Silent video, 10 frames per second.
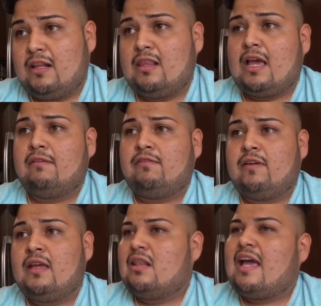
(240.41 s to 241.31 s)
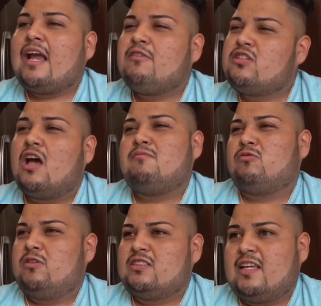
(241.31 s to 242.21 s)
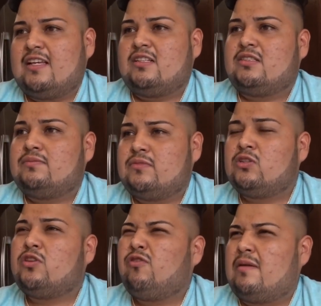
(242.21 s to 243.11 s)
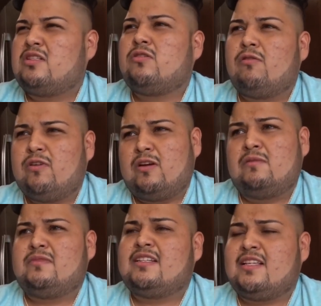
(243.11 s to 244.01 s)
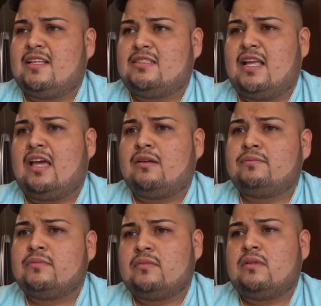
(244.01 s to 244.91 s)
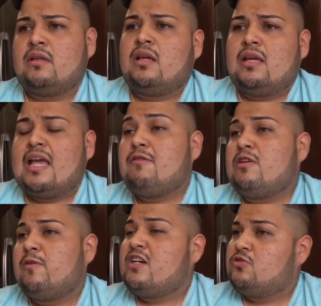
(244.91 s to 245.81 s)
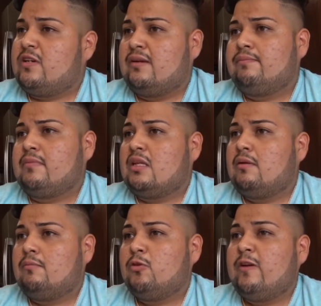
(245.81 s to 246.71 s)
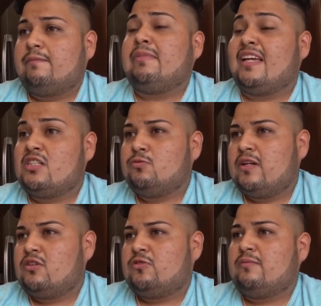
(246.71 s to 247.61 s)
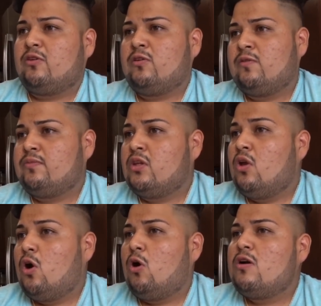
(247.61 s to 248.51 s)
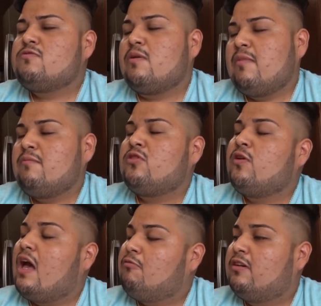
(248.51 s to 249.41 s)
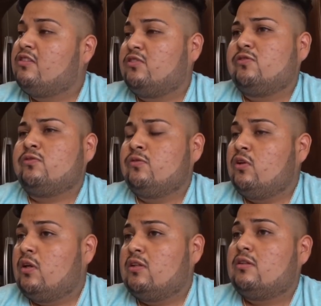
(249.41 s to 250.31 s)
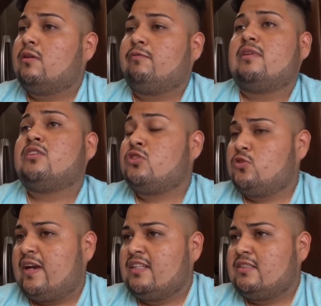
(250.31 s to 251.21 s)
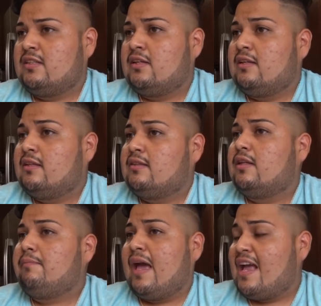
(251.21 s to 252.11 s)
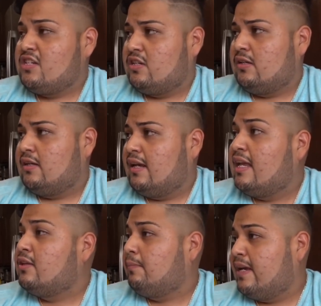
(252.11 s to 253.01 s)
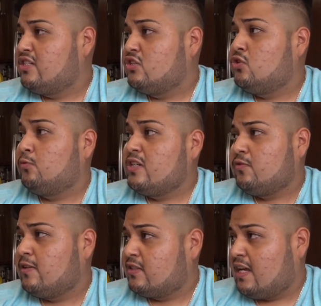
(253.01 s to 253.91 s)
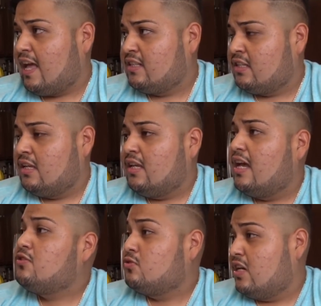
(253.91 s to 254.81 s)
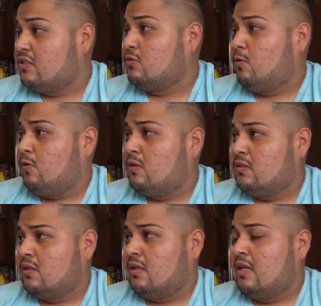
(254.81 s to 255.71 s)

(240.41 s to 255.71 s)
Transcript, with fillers: in life. Like Harry Tubman once says, there's a famous quote from him that says that every great dream begins with a dreamer. Always remember you have within you the, the strength, the passion, and the patience to reach for the skies and to change the world.